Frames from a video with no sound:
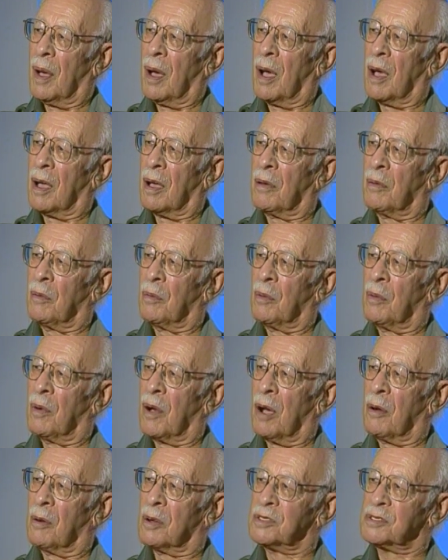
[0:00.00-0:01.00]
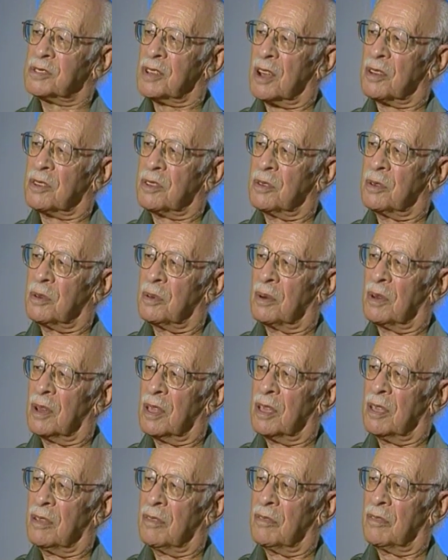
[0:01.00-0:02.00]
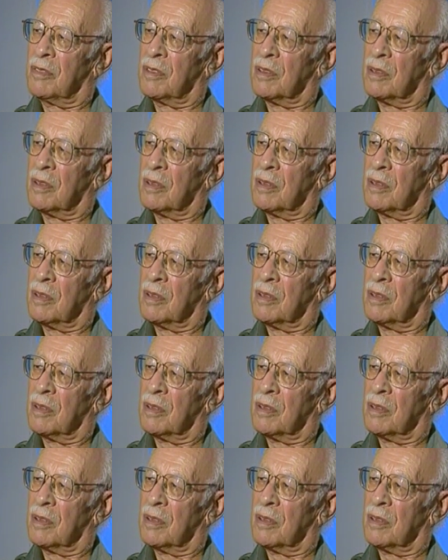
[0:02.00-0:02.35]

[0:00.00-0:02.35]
I, I was set to leave